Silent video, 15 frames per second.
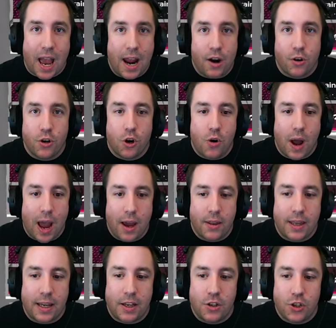I don't know how
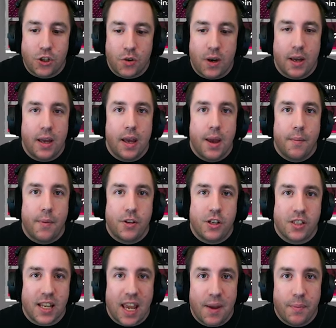they can do it, but
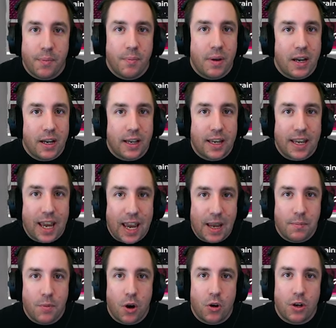just implement a
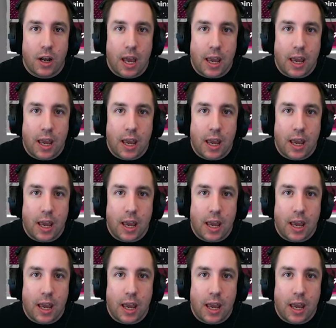game mode,